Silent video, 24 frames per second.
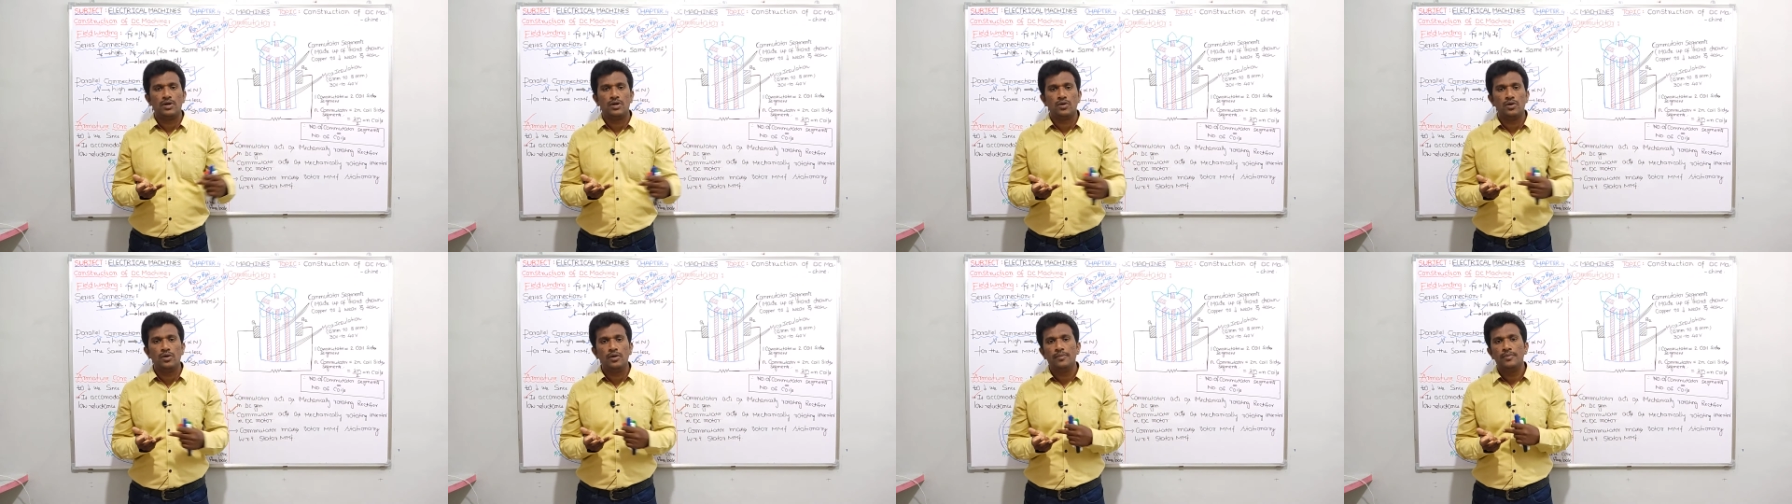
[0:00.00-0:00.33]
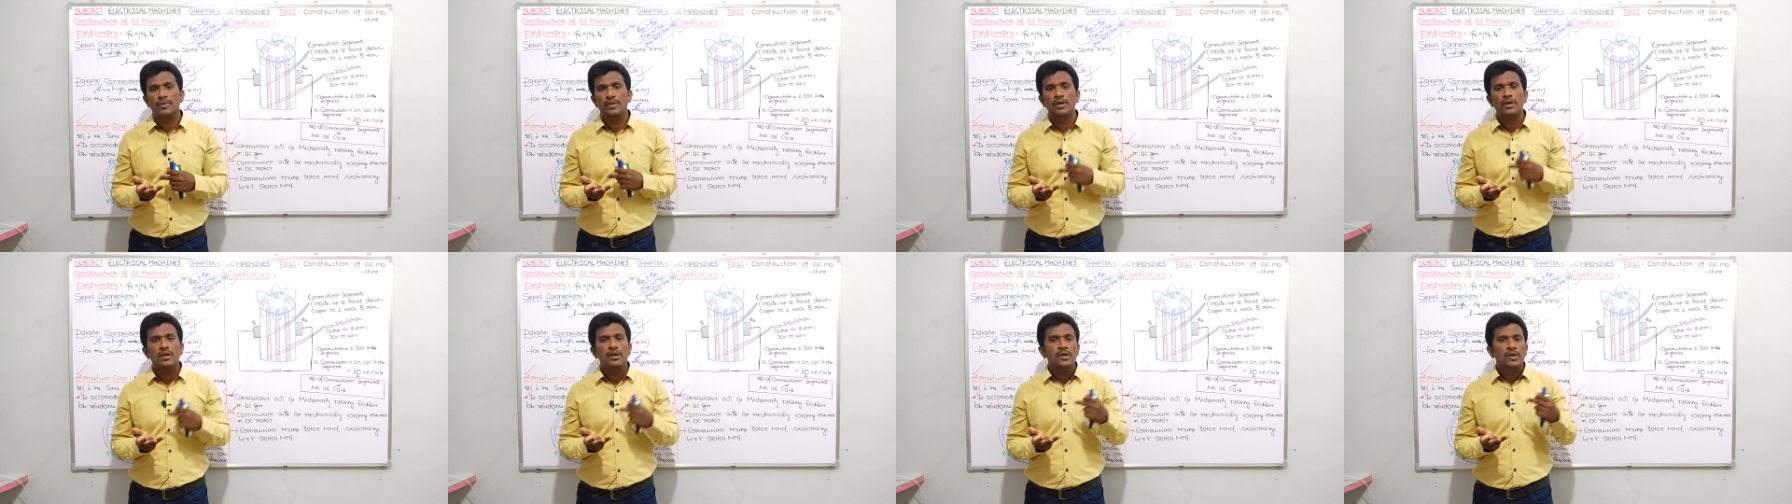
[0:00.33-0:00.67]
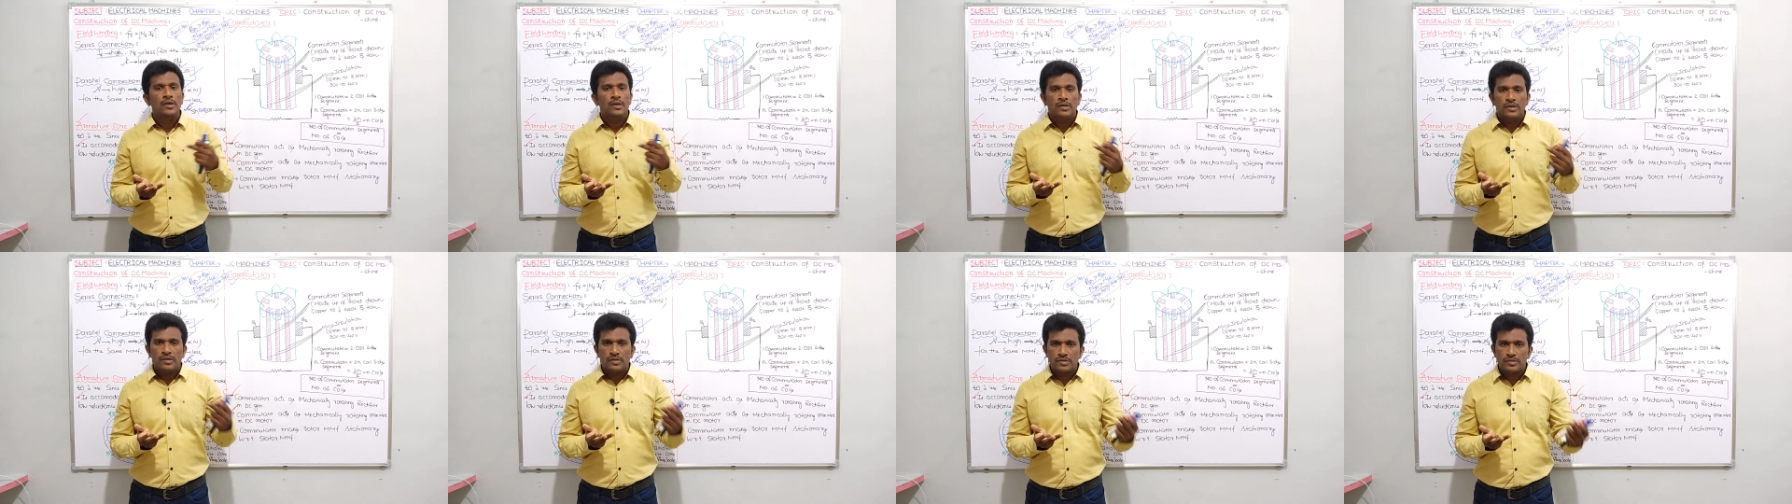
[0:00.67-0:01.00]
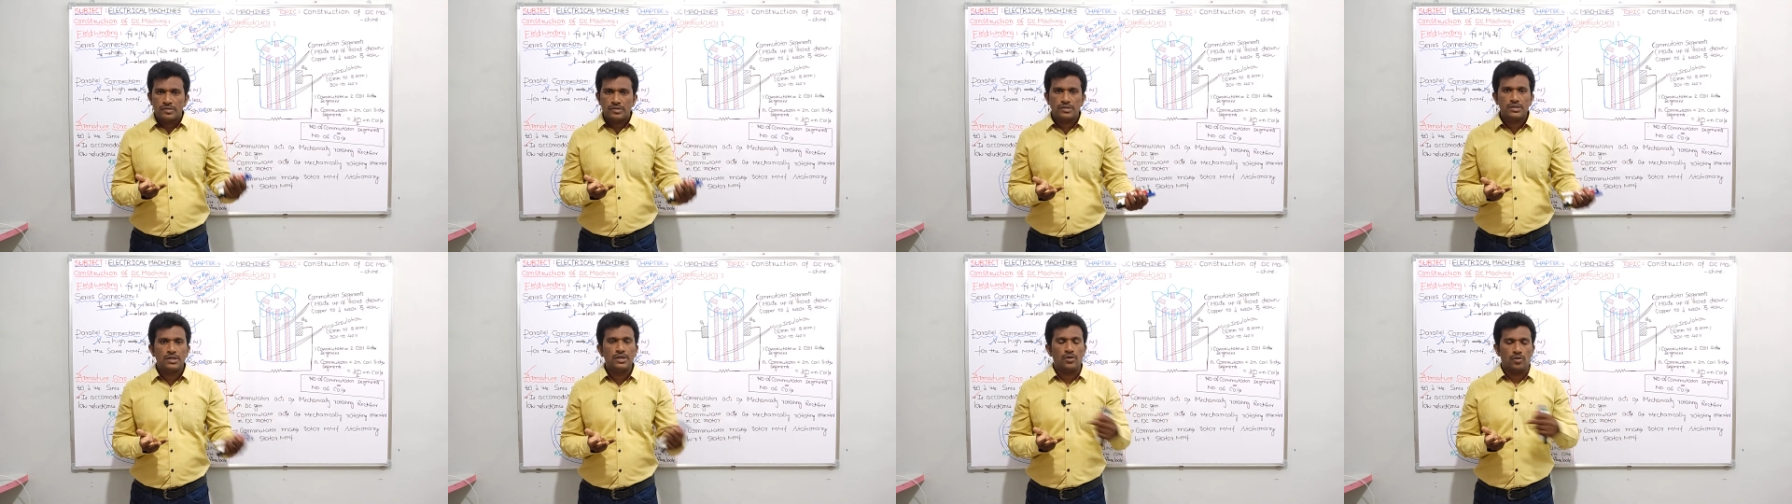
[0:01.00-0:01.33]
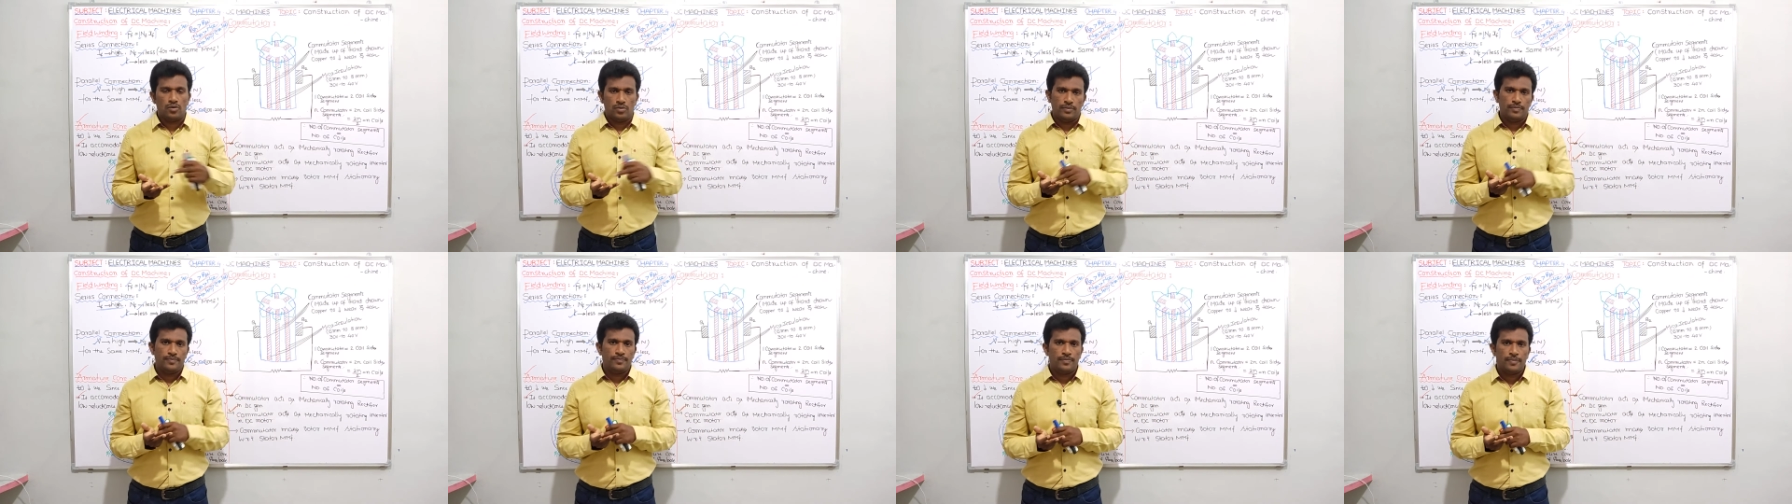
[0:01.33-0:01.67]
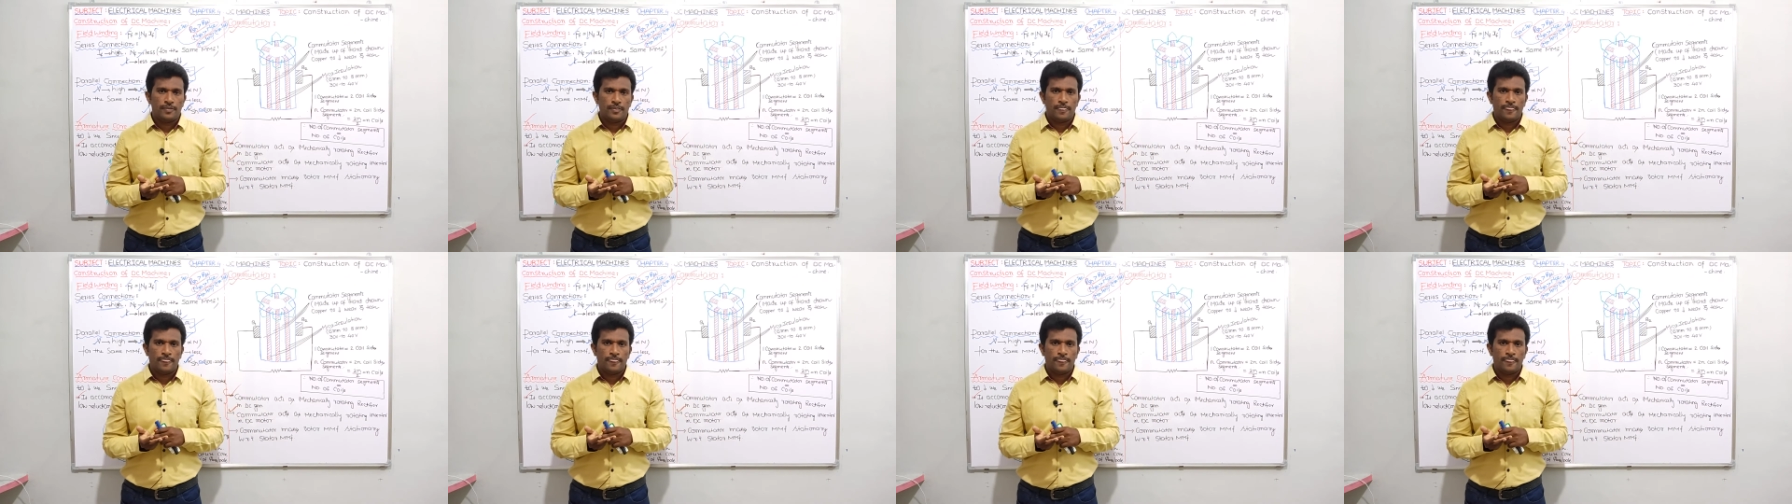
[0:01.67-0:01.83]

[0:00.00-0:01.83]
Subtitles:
to 0.